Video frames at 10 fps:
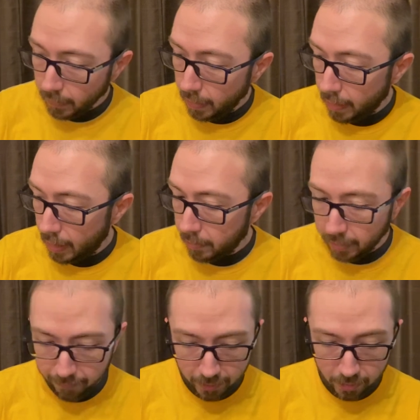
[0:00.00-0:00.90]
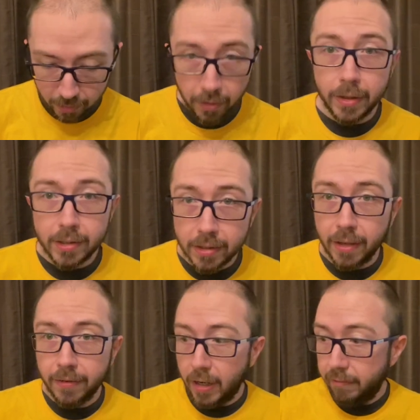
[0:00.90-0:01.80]
I'm gonna finish all this
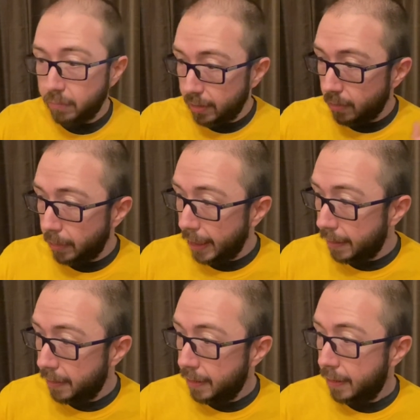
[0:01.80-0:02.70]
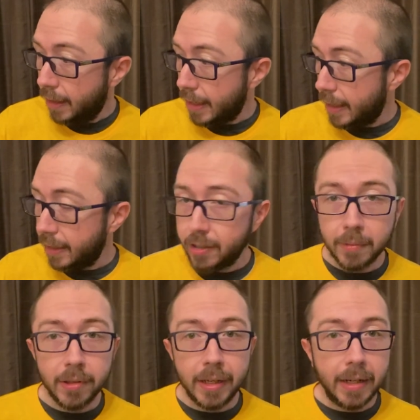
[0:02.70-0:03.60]
stuff off and put it away. I gotta get some
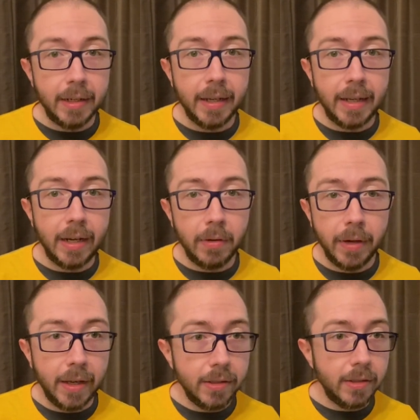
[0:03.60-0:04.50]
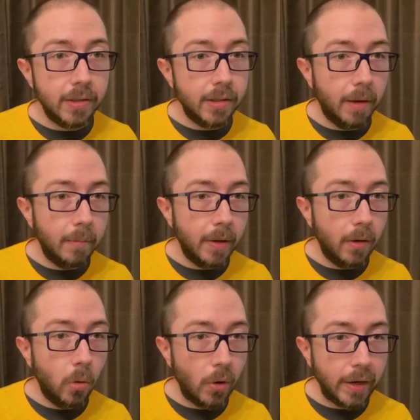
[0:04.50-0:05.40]
cleaning done anyways and some uh,
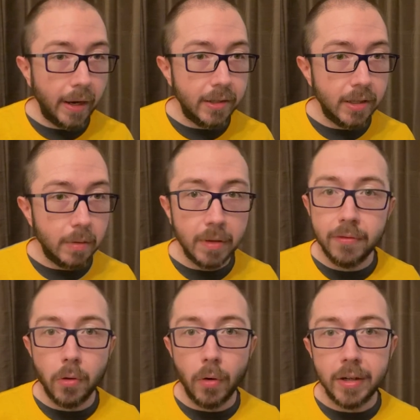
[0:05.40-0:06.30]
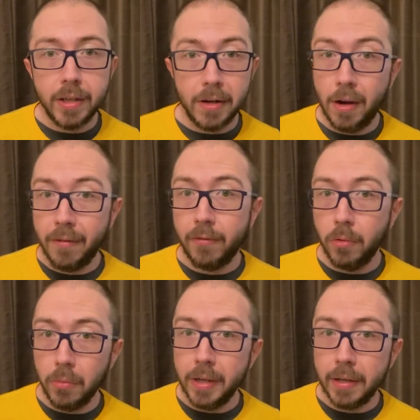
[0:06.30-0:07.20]
organizing before I take off for a
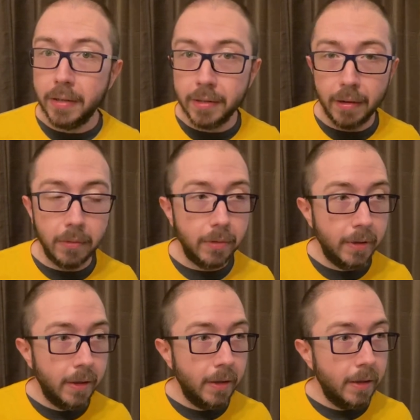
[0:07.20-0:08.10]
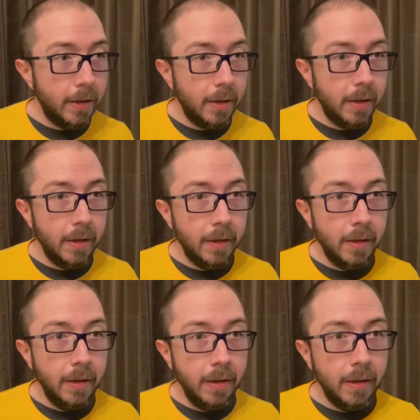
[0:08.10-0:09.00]
week because I will
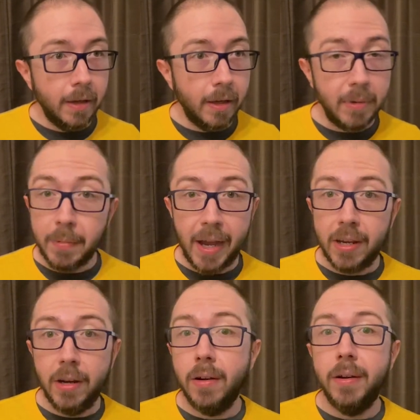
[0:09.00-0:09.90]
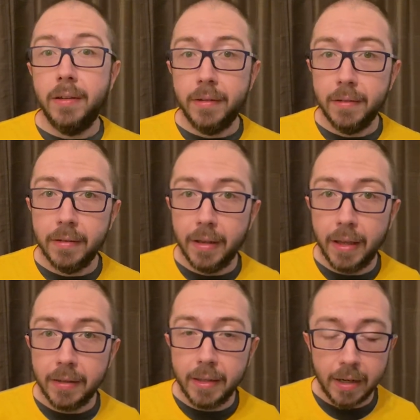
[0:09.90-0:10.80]
uh, be back here
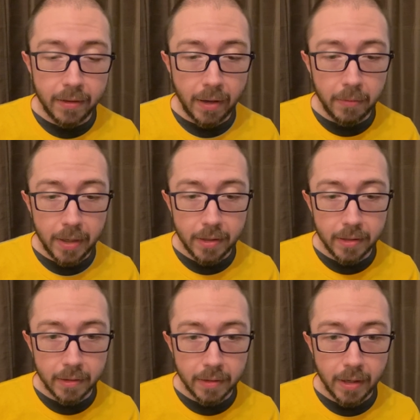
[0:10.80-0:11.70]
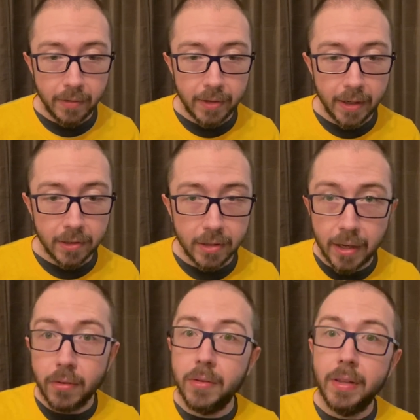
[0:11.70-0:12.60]
at the end of that week to get everything else
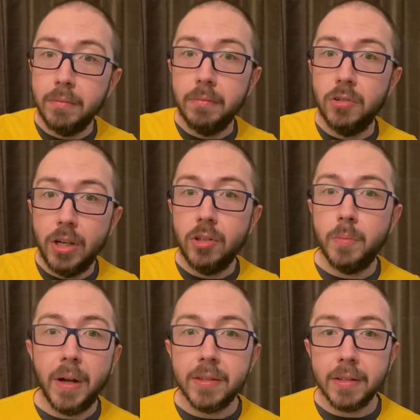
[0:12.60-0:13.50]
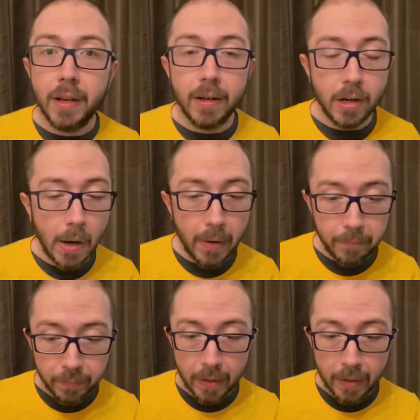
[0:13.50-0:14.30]
together and then change spots in Kanagawa.